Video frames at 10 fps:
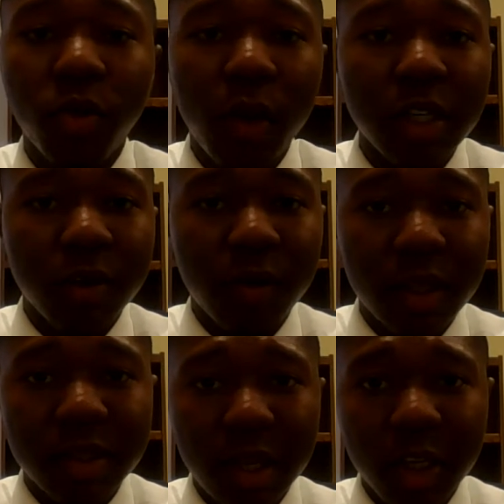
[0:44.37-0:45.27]

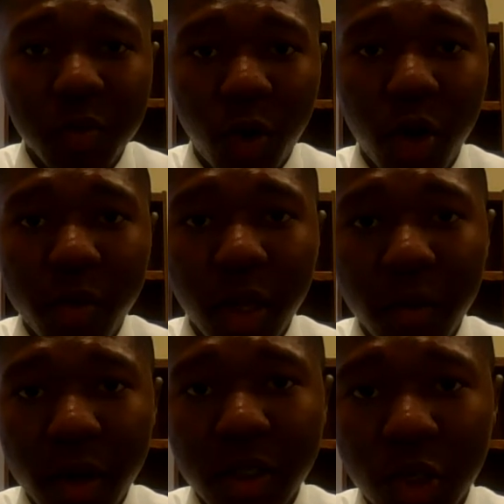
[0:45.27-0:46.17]
350 cells per
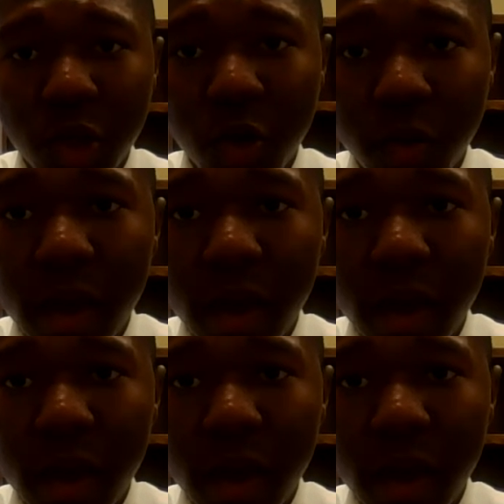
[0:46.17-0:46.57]
millimeters cubed.